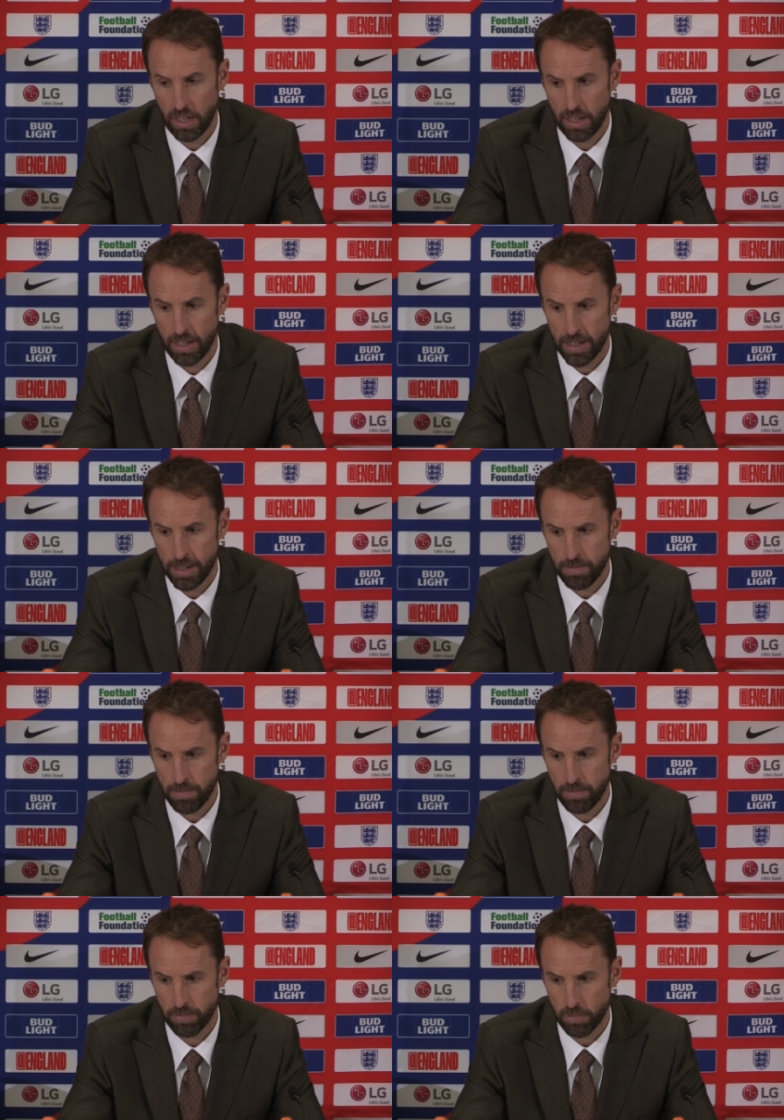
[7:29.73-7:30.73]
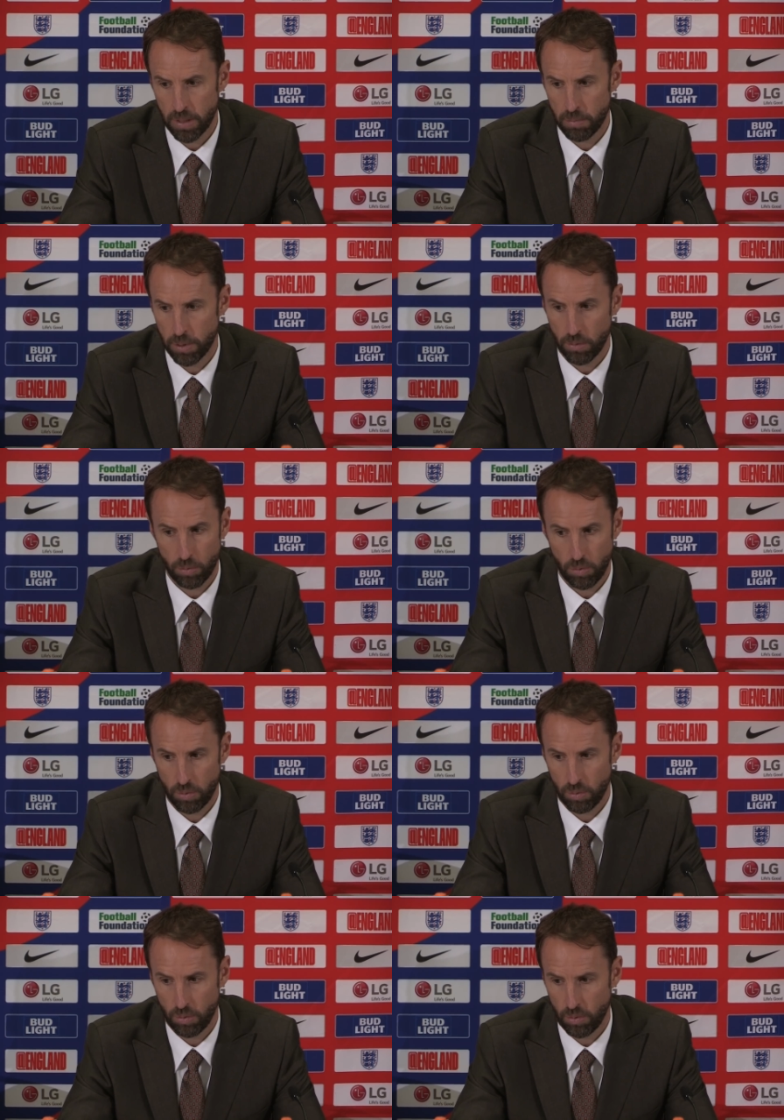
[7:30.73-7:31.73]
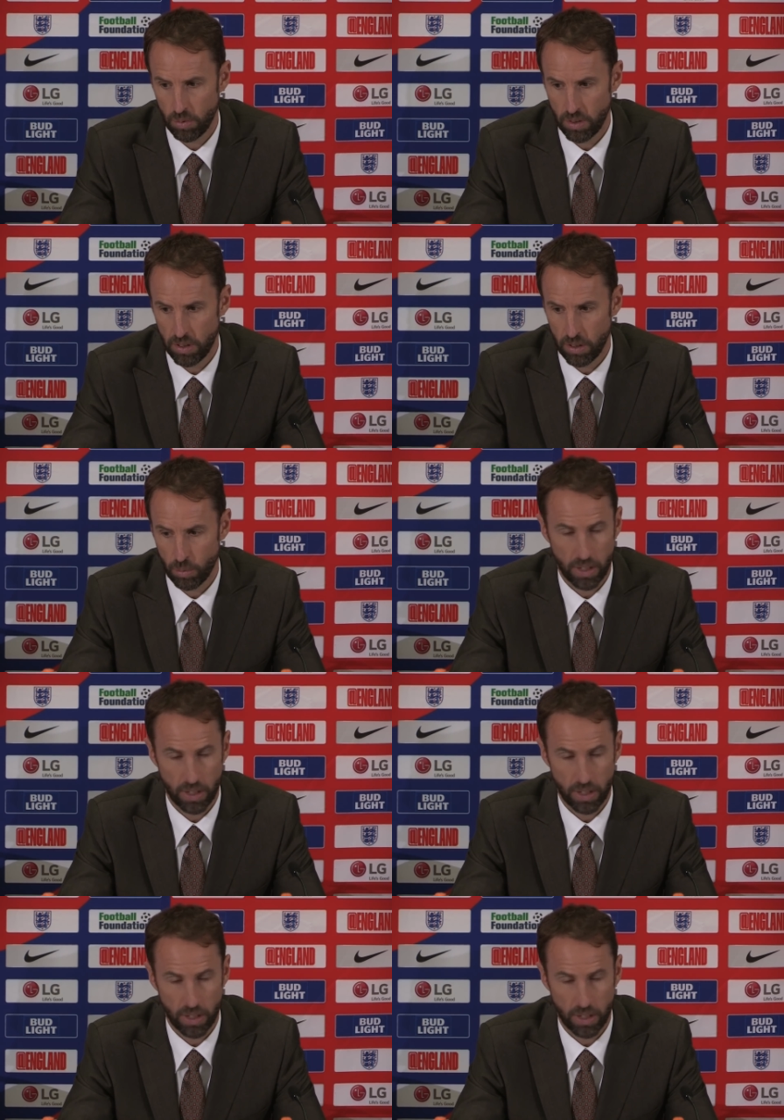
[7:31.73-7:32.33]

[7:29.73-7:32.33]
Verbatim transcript: Um, but you know,